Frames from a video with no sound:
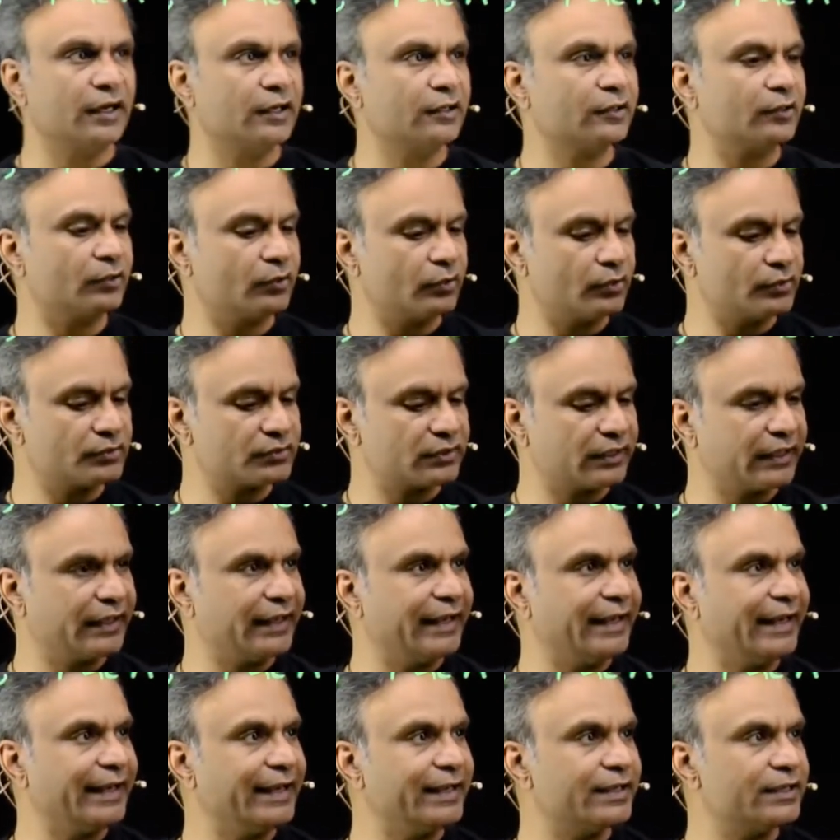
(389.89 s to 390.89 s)
R cross
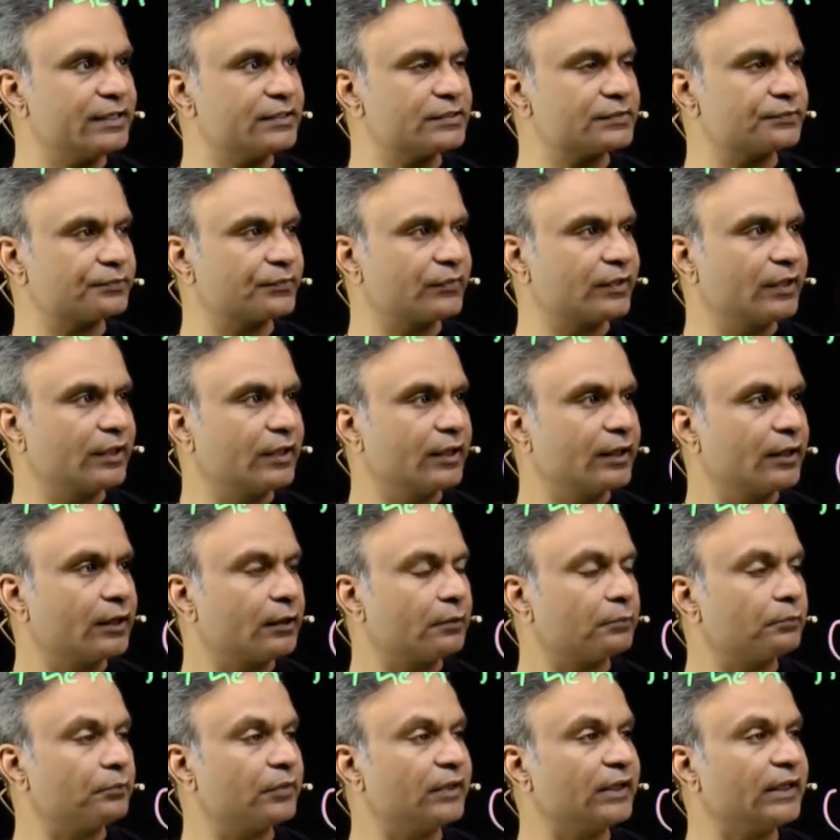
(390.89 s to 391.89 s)
a is
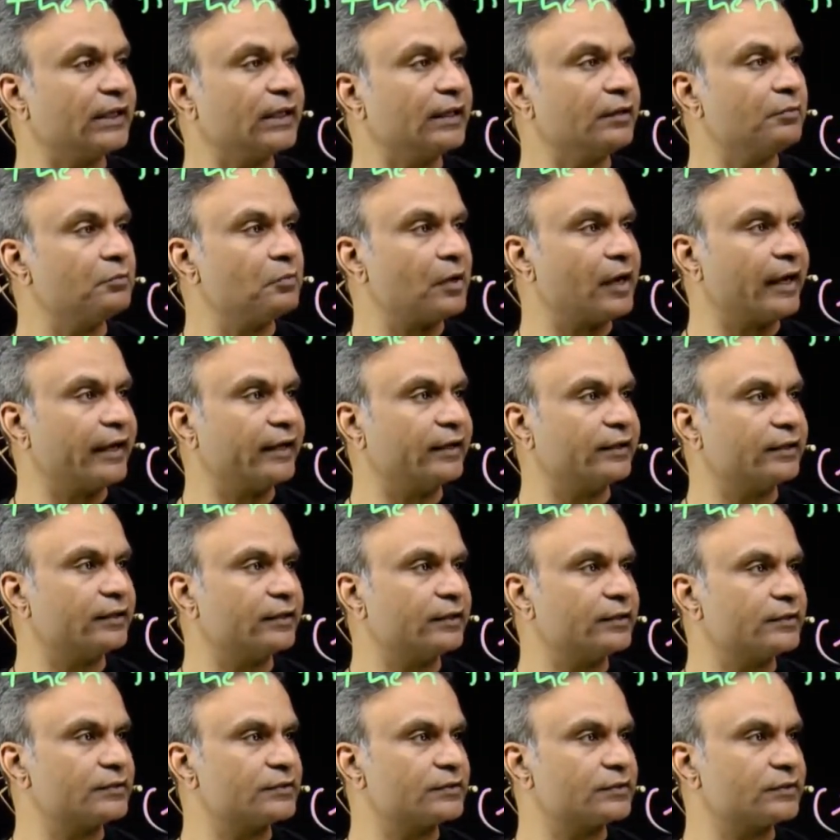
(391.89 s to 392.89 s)
b
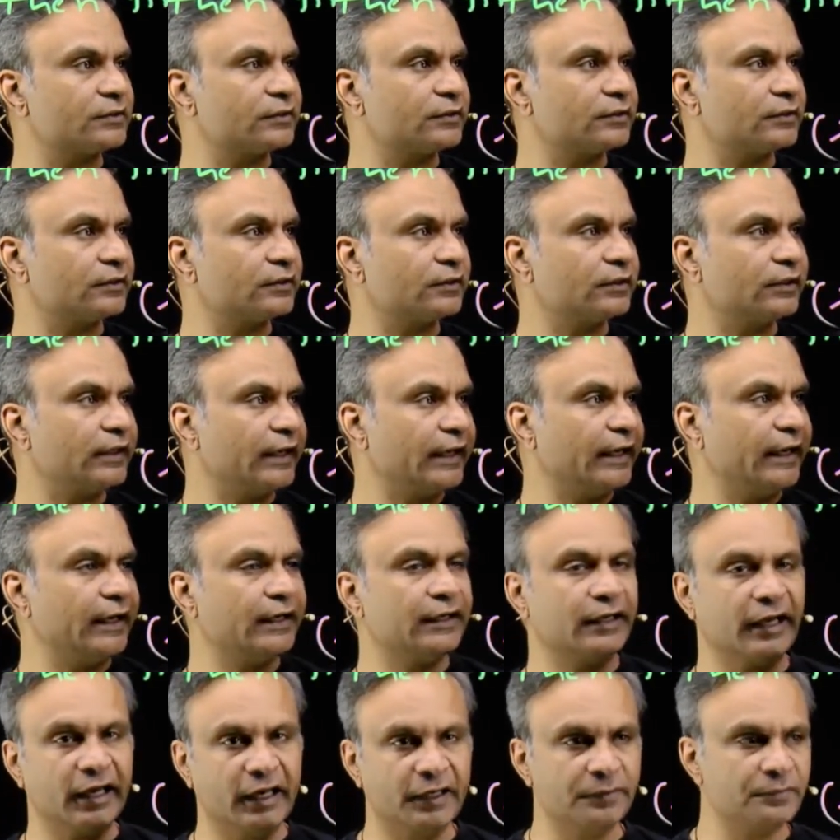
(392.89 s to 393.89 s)
minus k
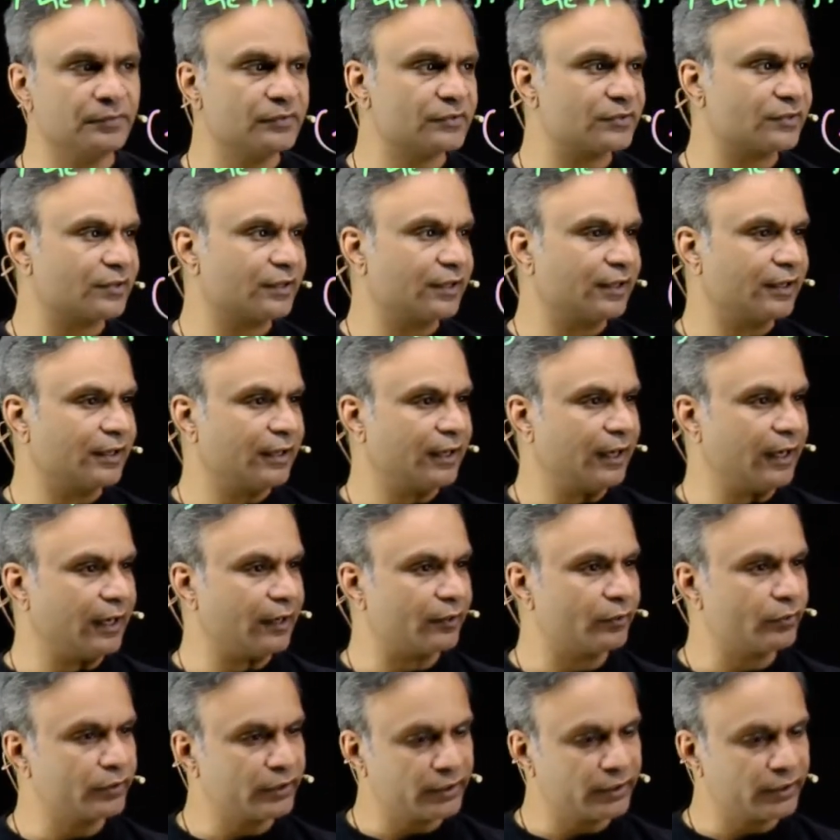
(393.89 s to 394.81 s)
times r.